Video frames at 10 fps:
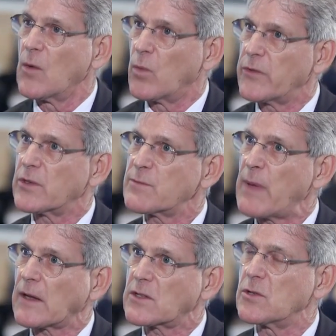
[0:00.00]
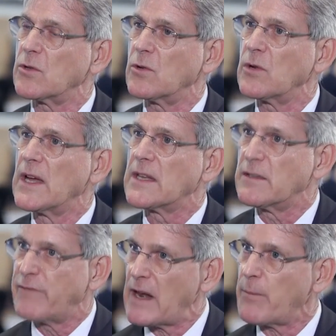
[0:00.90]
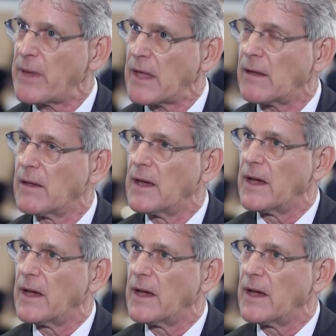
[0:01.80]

with respect to developing